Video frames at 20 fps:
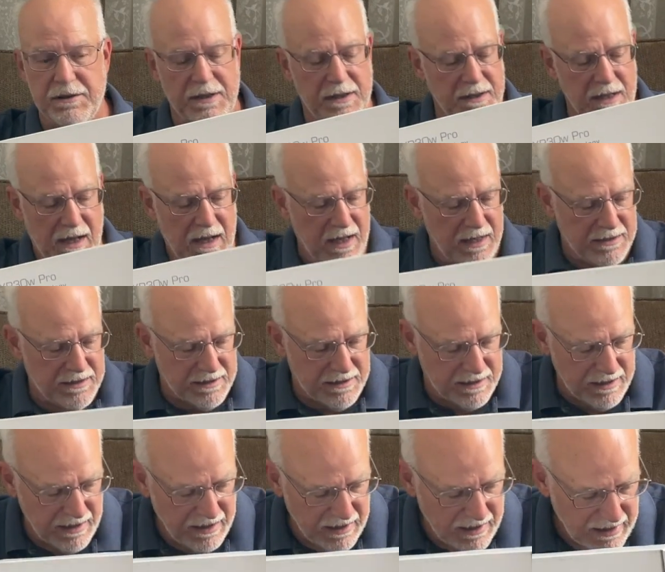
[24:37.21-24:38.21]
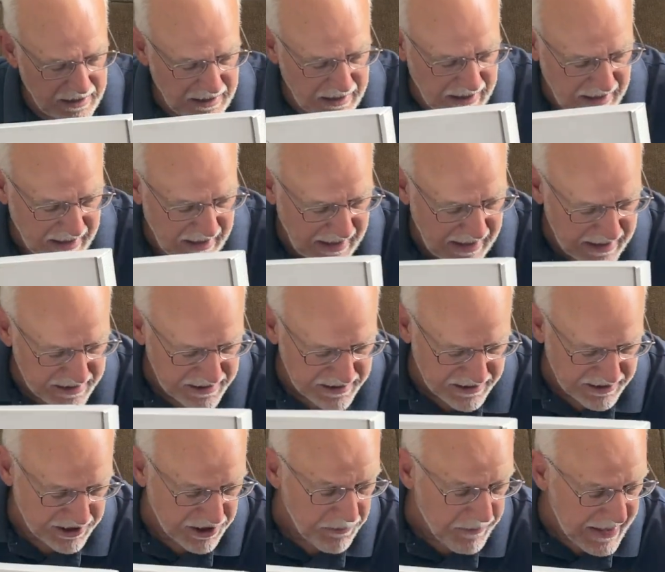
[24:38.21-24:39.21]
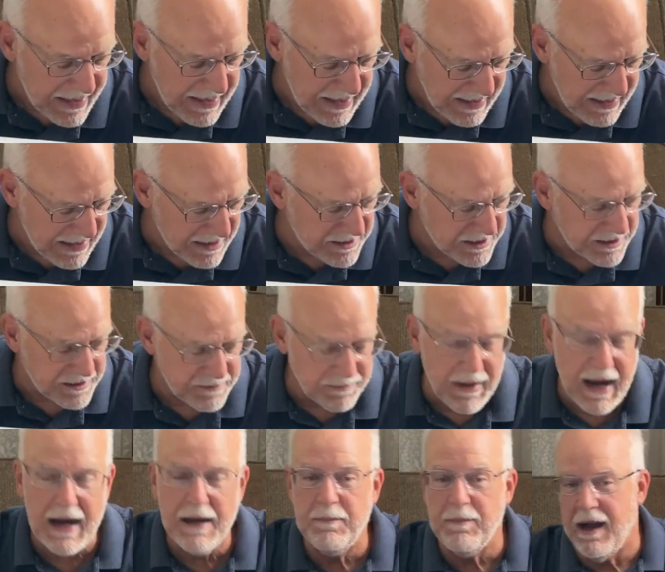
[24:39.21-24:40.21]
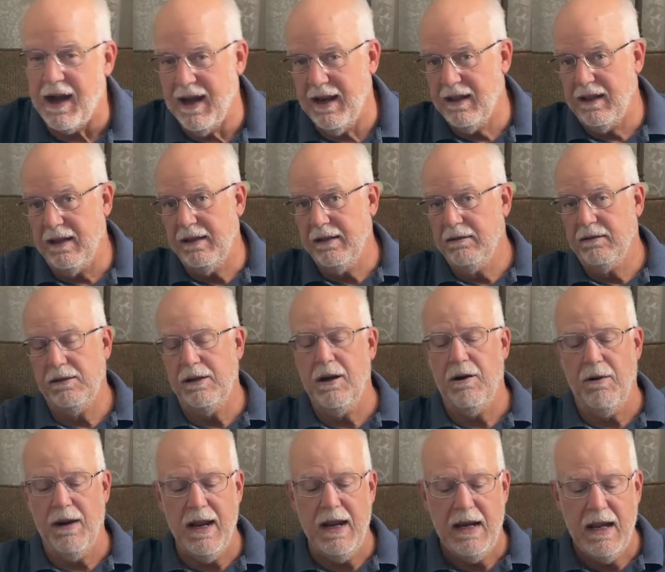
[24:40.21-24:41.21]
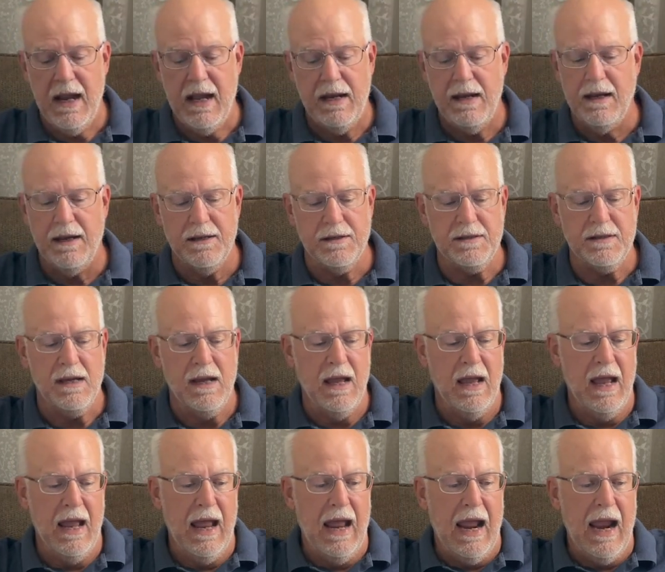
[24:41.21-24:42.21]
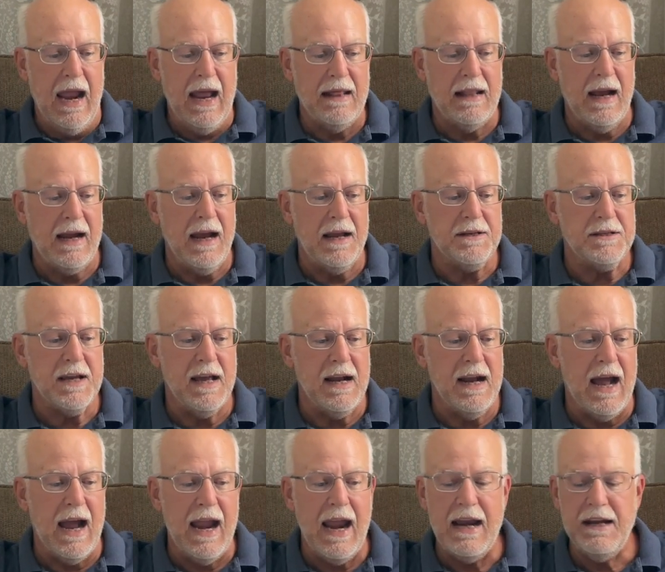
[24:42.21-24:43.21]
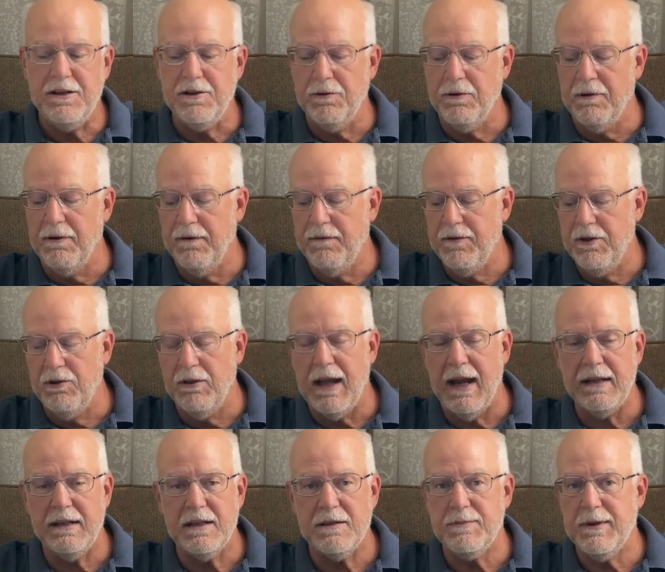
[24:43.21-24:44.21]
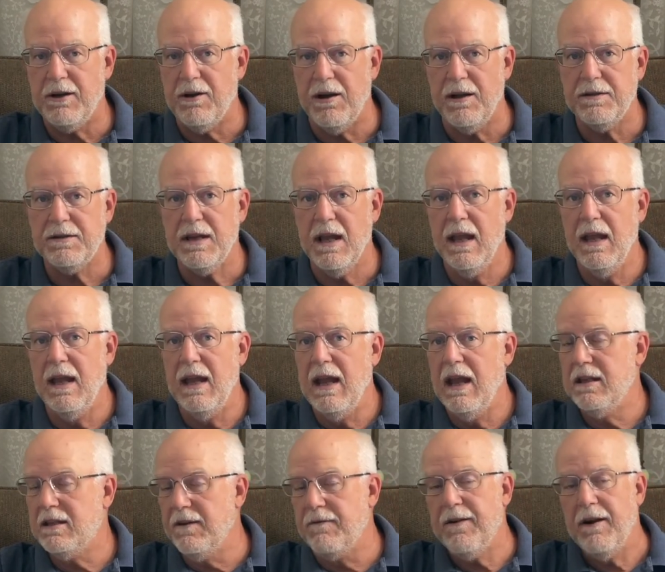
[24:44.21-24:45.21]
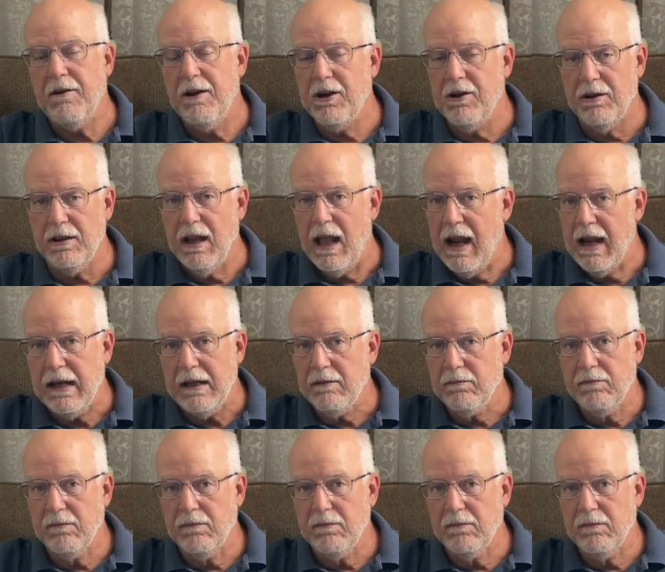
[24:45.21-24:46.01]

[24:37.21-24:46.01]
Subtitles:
It's to me, it's just mind-boggling. It is. And like I said, I hate doing a review like this because it's a very good light.